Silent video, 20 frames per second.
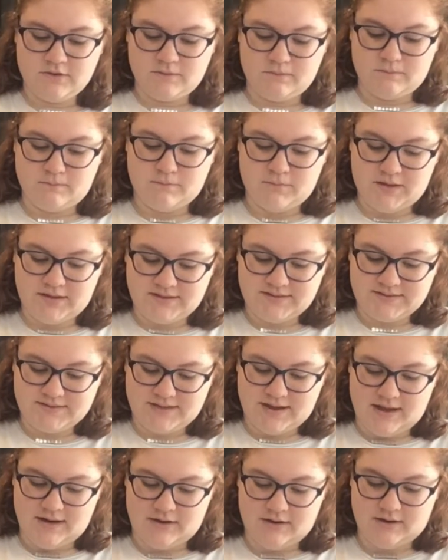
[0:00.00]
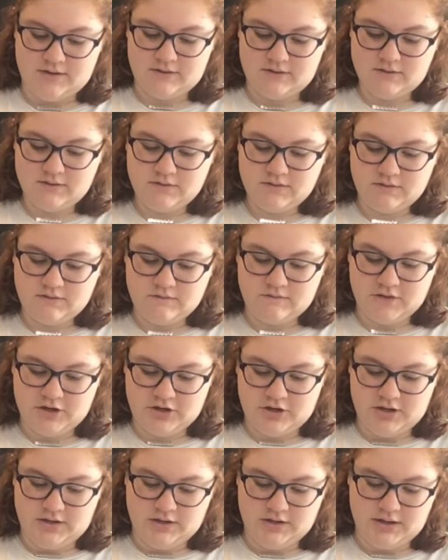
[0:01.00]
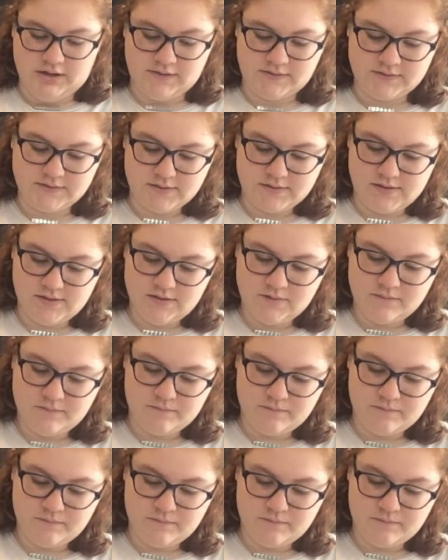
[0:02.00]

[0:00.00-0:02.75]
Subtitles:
mix that in very nicely